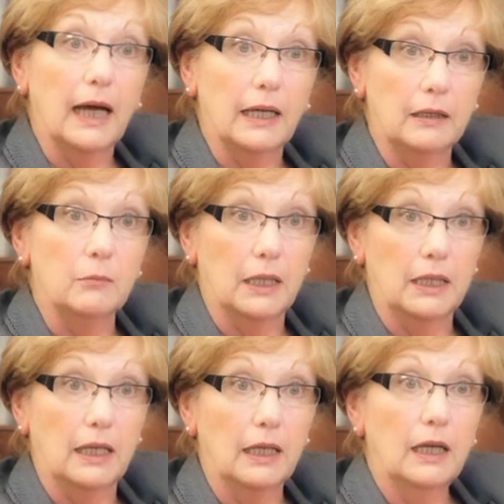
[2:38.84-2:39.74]
and
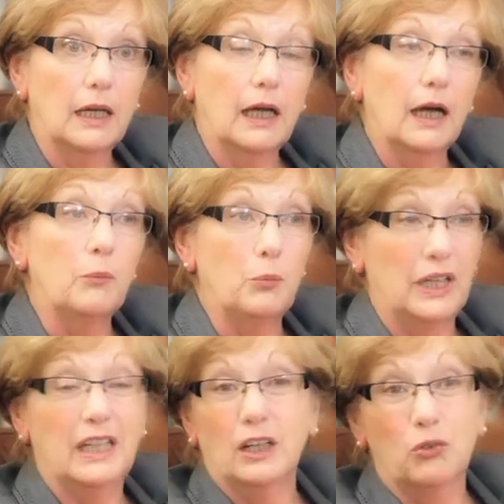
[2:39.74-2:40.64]
money and
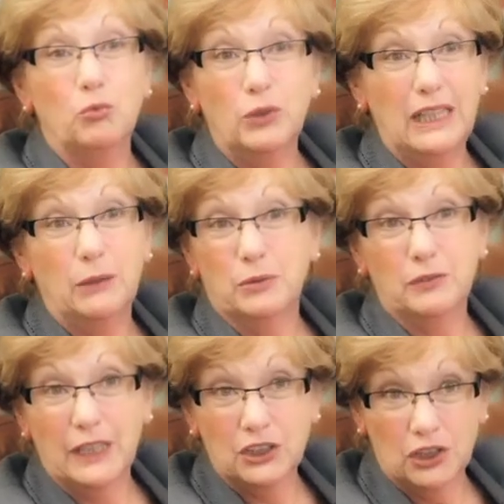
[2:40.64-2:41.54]
bringing a really
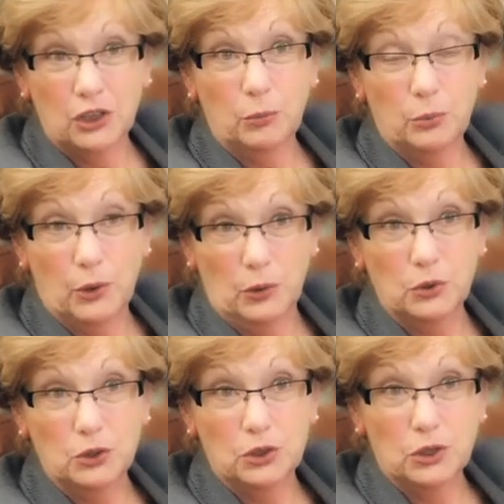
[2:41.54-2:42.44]
professional
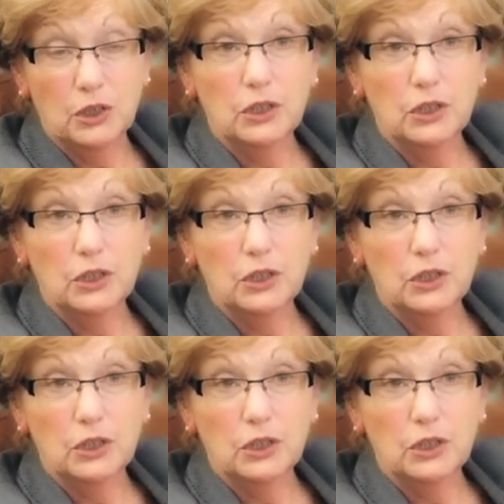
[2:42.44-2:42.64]
approach